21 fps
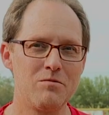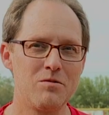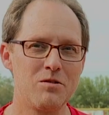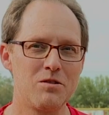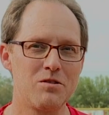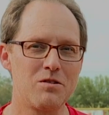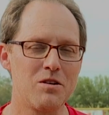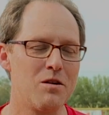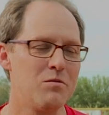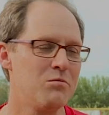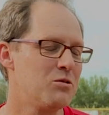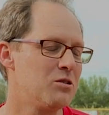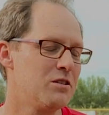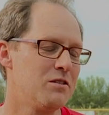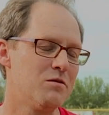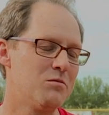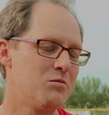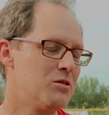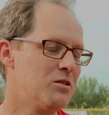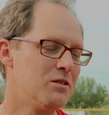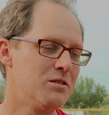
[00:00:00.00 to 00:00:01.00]
was
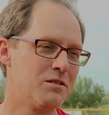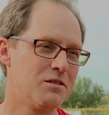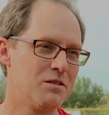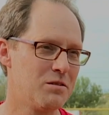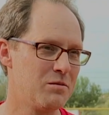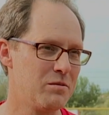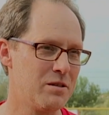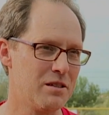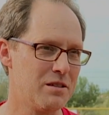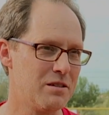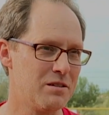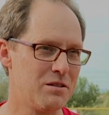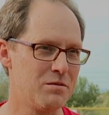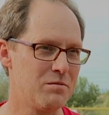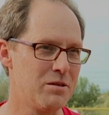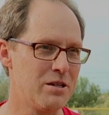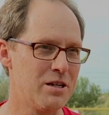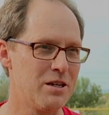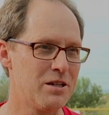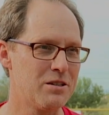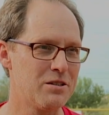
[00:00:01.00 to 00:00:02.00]
unbelievable, to be, to
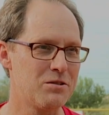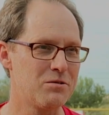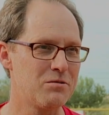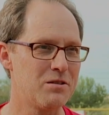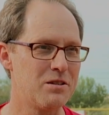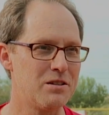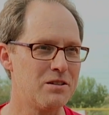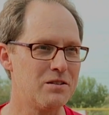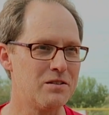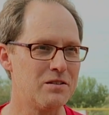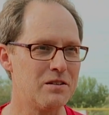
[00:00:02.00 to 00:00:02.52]
be honest with you.